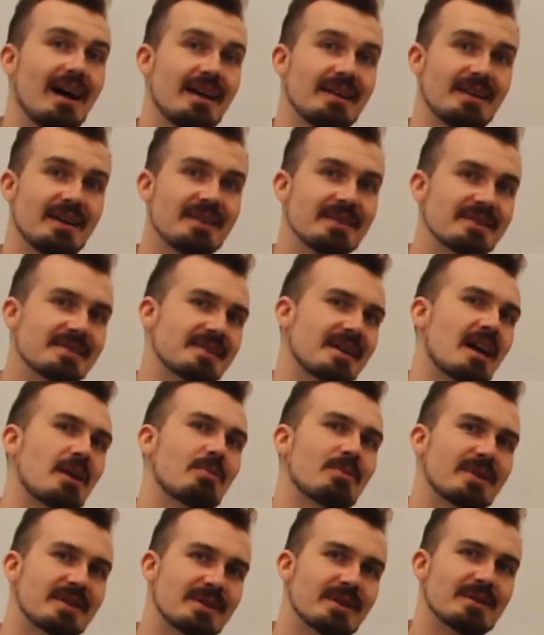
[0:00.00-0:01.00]
Another
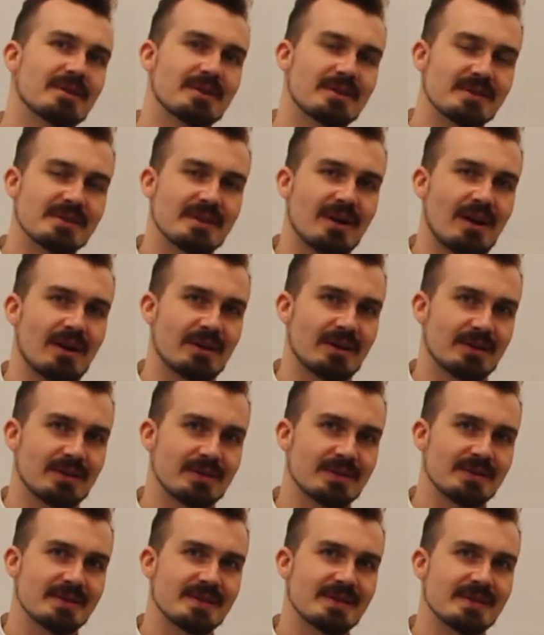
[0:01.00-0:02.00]
time we don't use
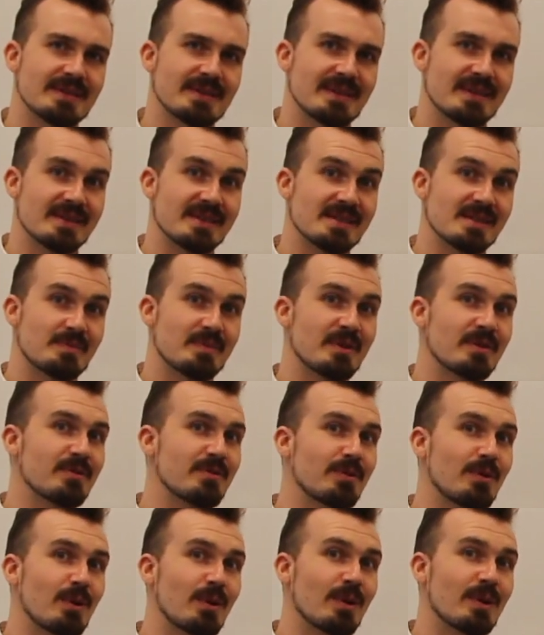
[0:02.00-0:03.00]
articles is
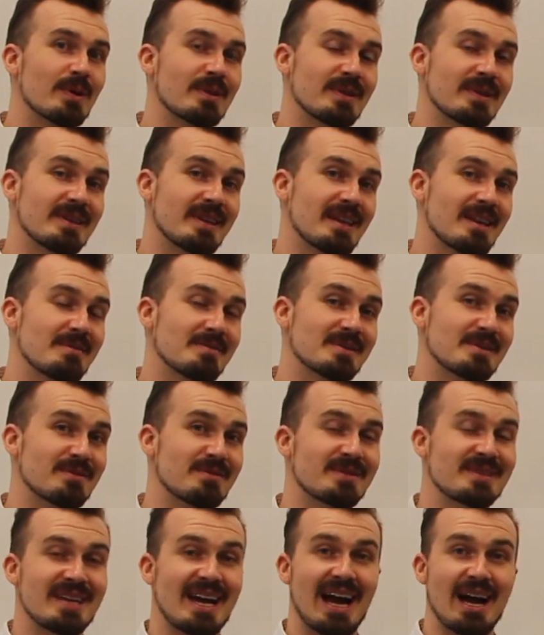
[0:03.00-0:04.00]
before the names
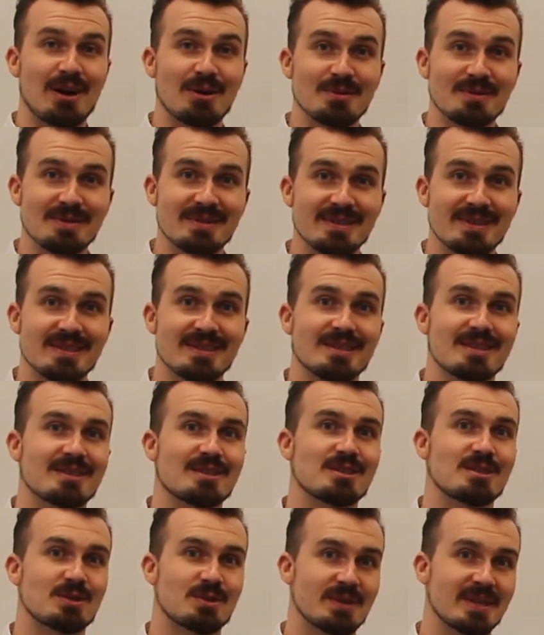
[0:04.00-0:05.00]
of towns,
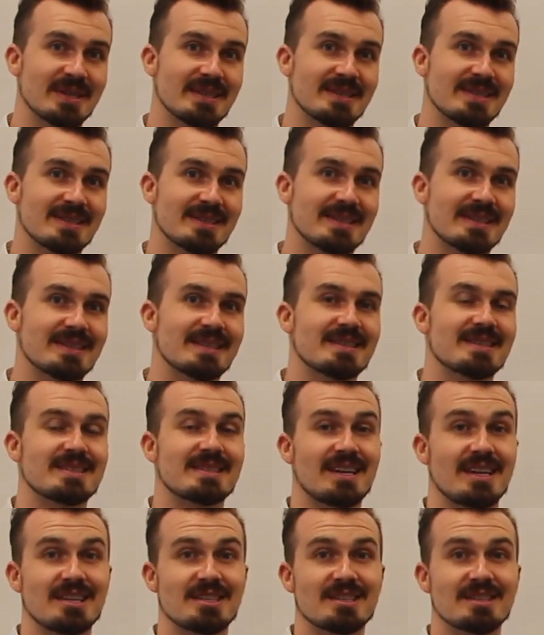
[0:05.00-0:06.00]
streets,
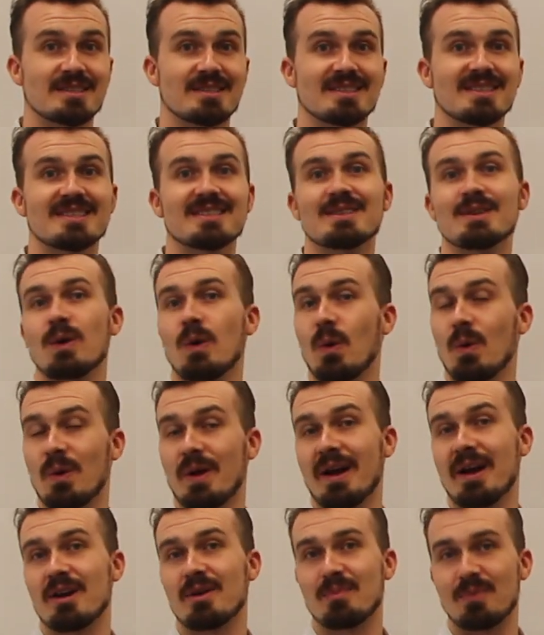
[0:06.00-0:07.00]
stations,
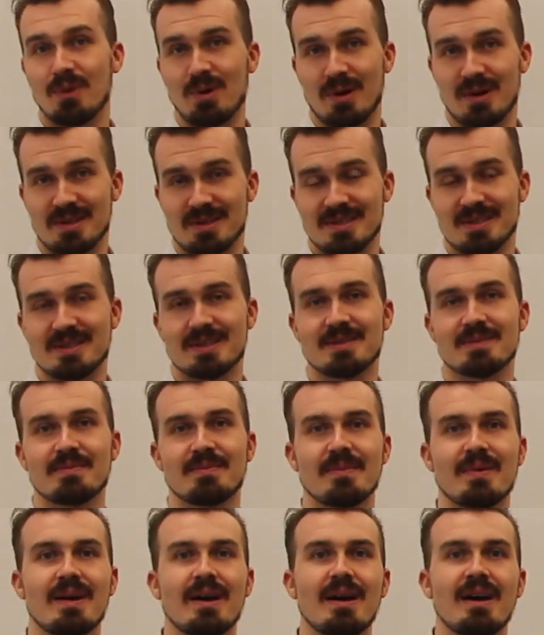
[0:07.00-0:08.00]
or airports.
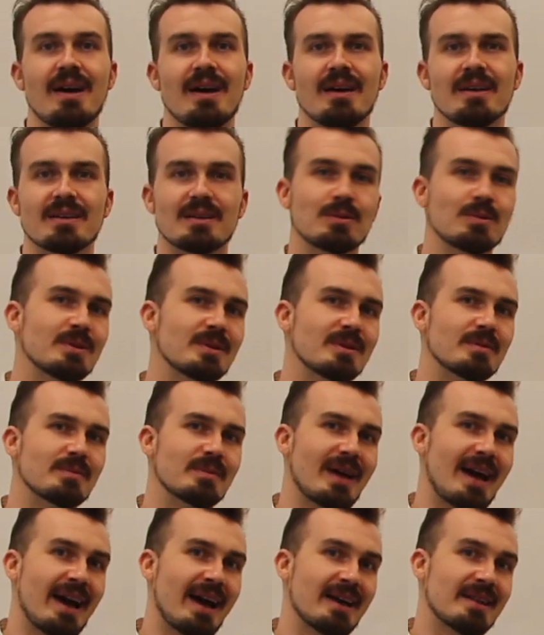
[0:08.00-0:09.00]
You
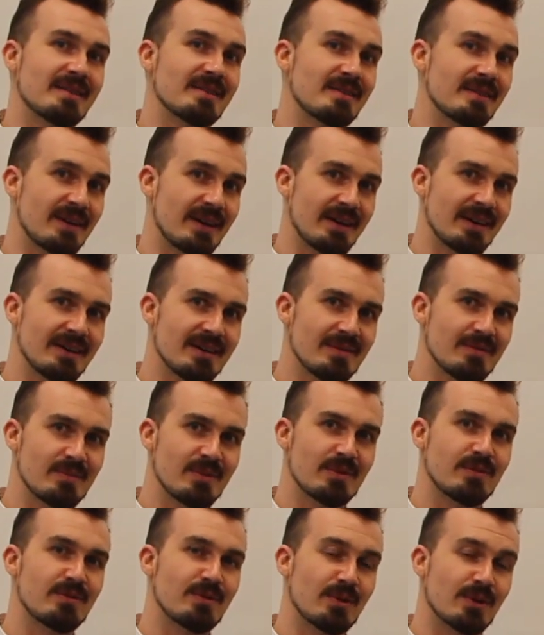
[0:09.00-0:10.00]
wouldn't add the
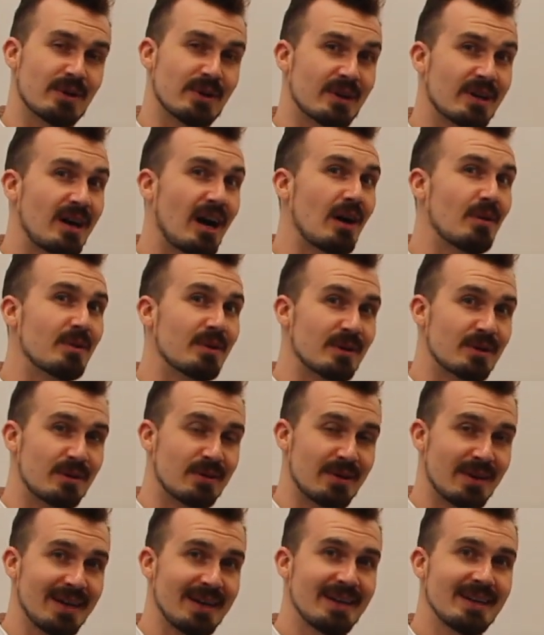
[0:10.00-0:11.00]
before
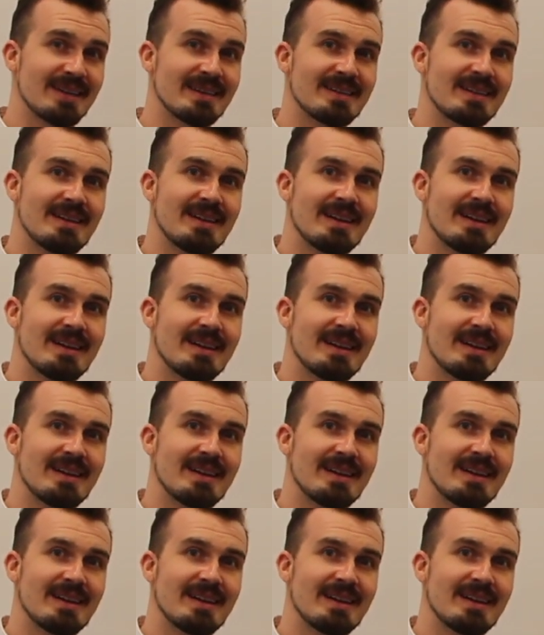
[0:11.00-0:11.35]
Kawagoe,